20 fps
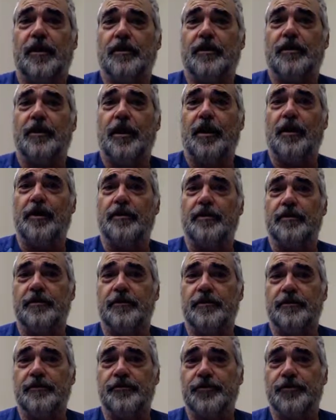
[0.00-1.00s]
a lot
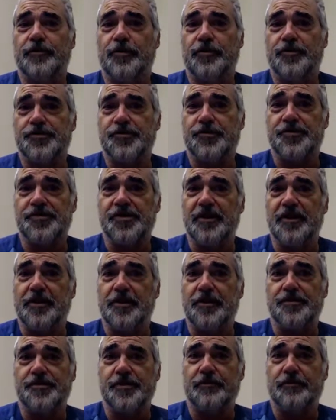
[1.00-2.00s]
of coastal
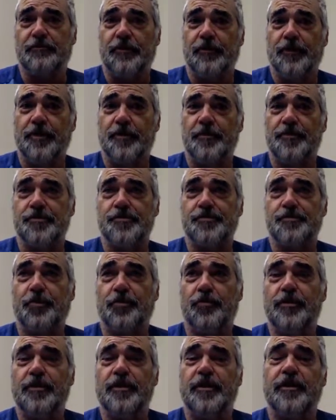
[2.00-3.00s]
cities. And one of the most
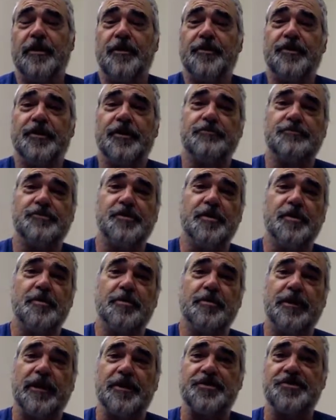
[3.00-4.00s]
poignant, I think, was in the
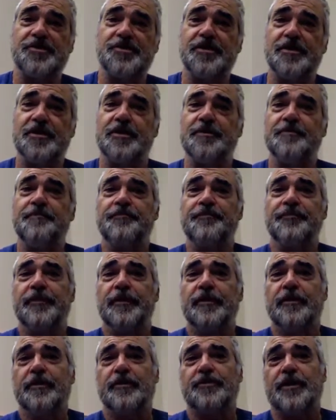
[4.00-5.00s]
Black Sea.
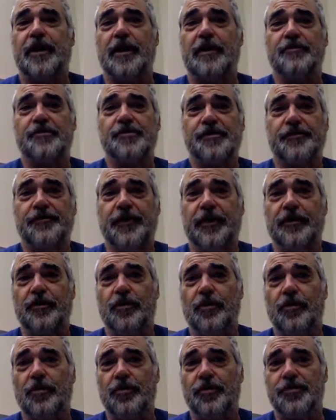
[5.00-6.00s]
Divers have
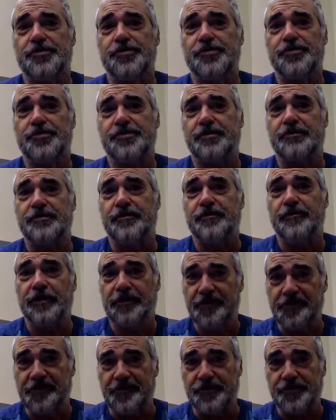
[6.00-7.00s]
found a whole series of
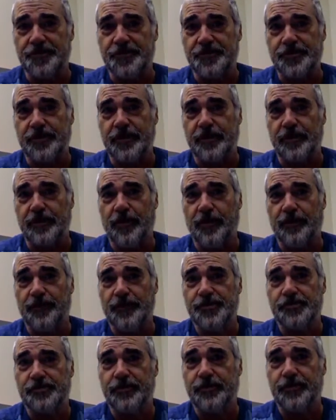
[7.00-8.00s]
villages, and
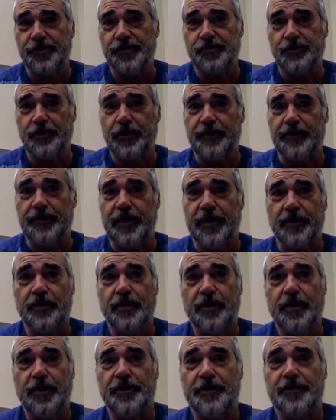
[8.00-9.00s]
off Israel as well
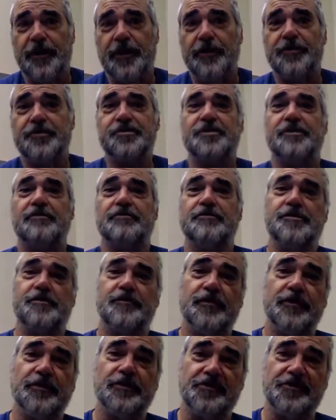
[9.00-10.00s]
now, another series
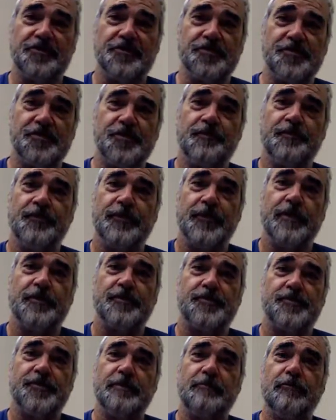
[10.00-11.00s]
of villages
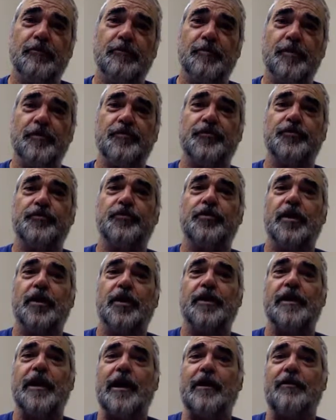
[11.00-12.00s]
that seem to have been
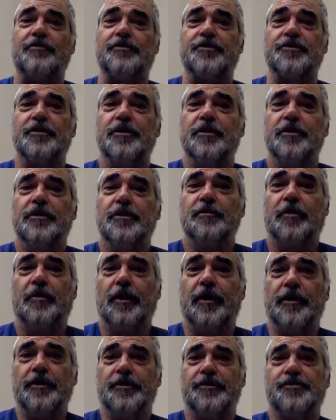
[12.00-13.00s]
flooded out
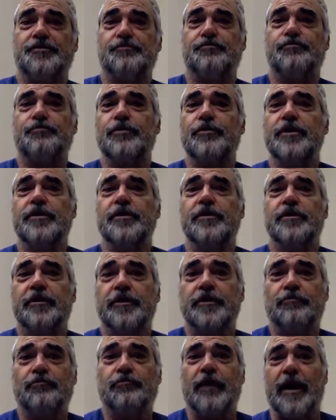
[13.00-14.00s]
by this
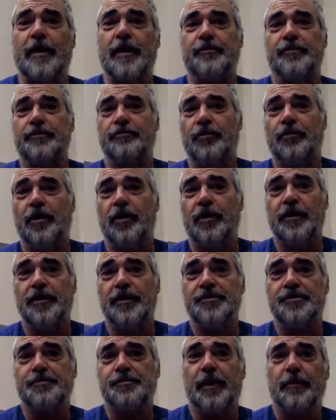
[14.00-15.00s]
really rapid
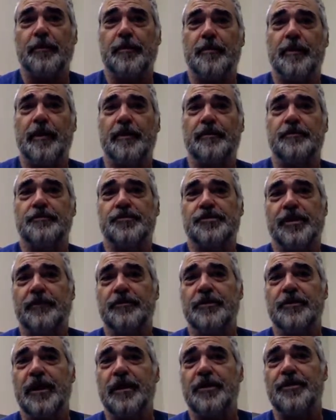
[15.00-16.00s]
rise, probably about
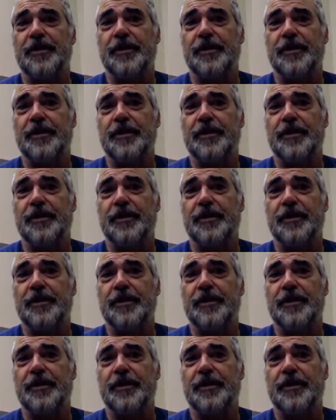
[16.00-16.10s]
7,000 to